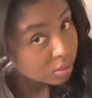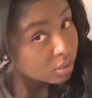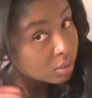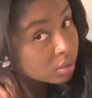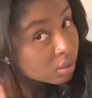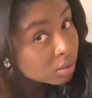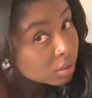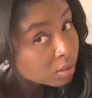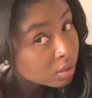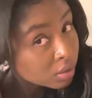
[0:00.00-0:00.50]

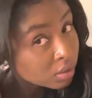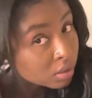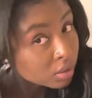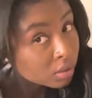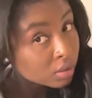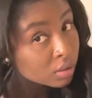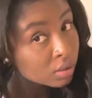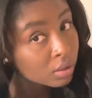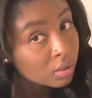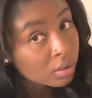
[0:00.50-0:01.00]

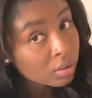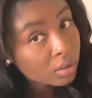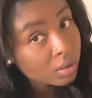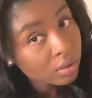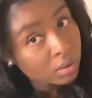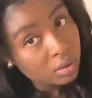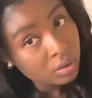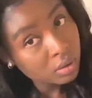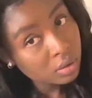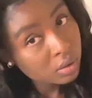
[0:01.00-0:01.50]

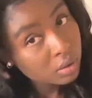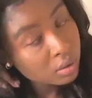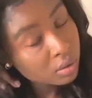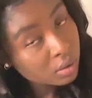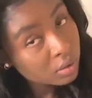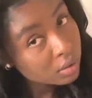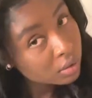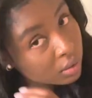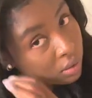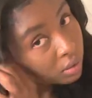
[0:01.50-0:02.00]

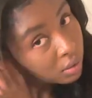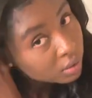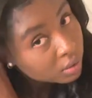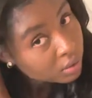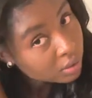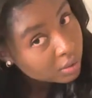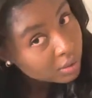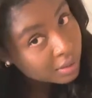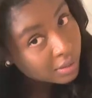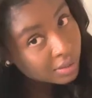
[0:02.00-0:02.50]

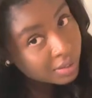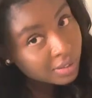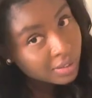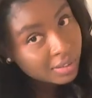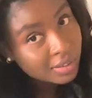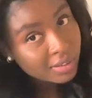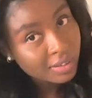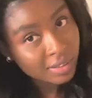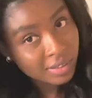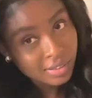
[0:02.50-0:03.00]

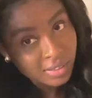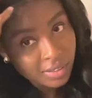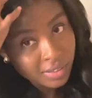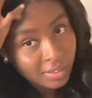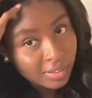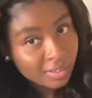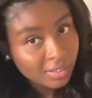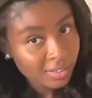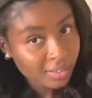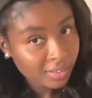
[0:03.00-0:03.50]

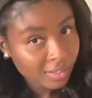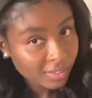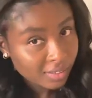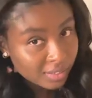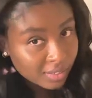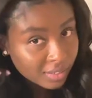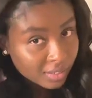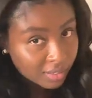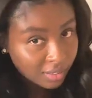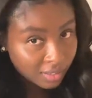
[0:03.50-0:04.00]

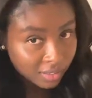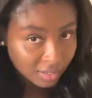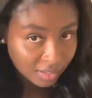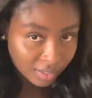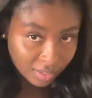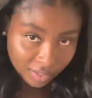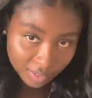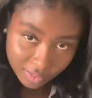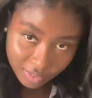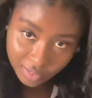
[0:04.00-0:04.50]

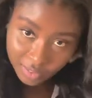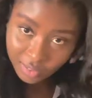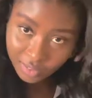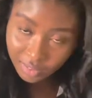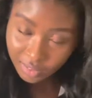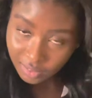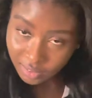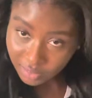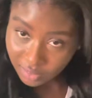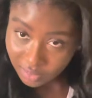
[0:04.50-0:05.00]

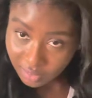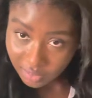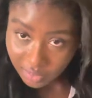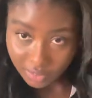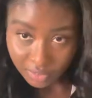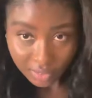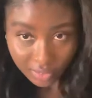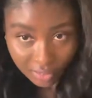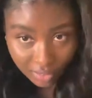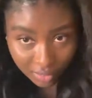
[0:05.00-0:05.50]

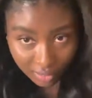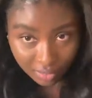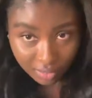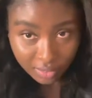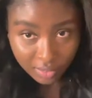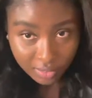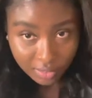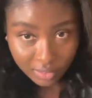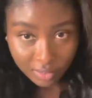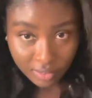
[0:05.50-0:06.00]

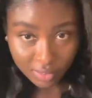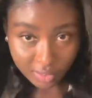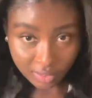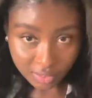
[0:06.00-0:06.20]
(silence)